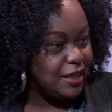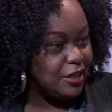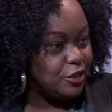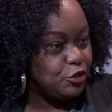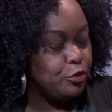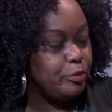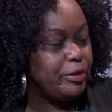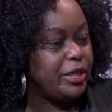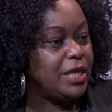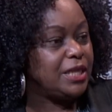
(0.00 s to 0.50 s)

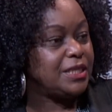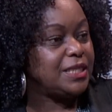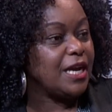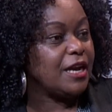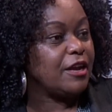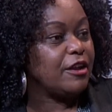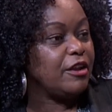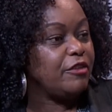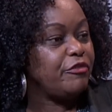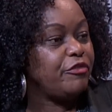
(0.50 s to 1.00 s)
to be the
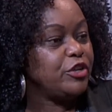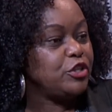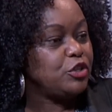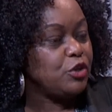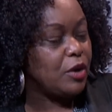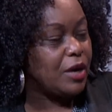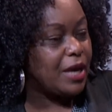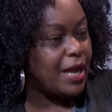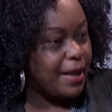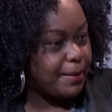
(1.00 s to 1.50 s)

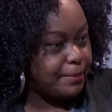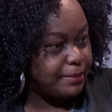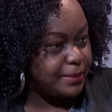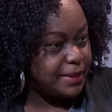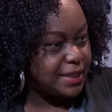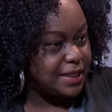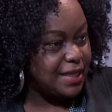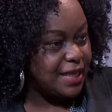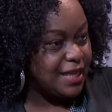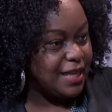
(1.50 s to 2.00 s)
sacrificial
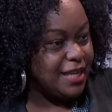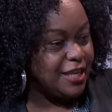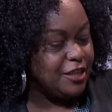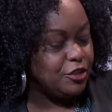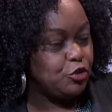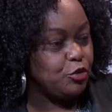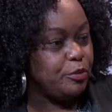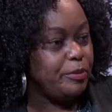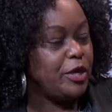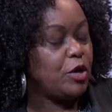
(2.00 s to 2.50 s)
lambs,
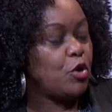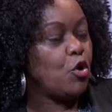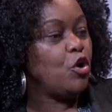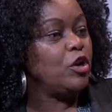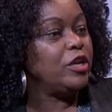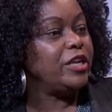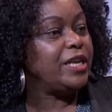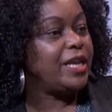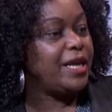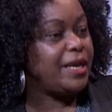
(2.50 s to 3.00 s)
to be
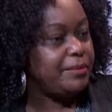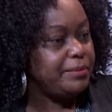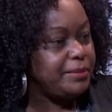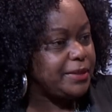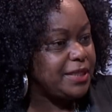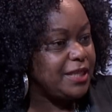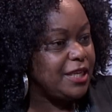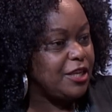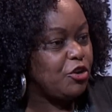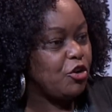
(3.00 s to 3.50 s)
called
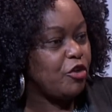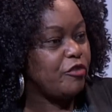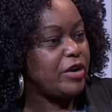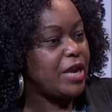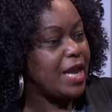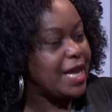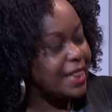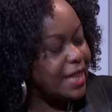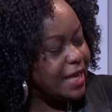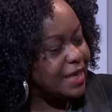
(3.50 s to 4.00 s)
names in
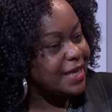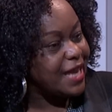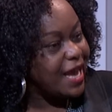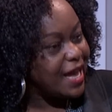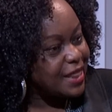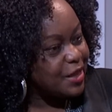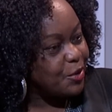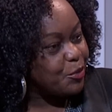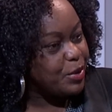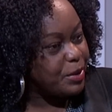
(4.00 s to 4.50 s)
order that
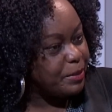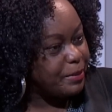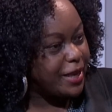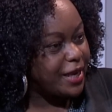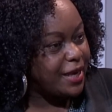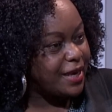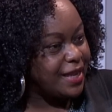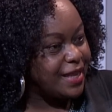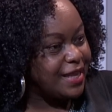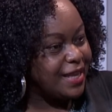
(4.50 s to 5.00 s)
other
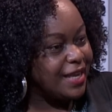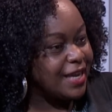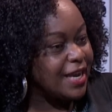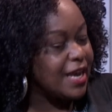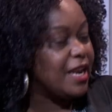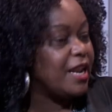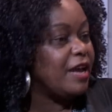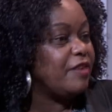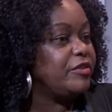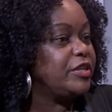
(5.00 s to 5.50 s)
women
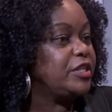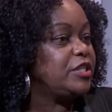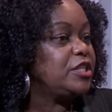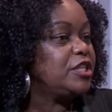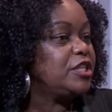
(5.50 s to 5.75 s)
can have it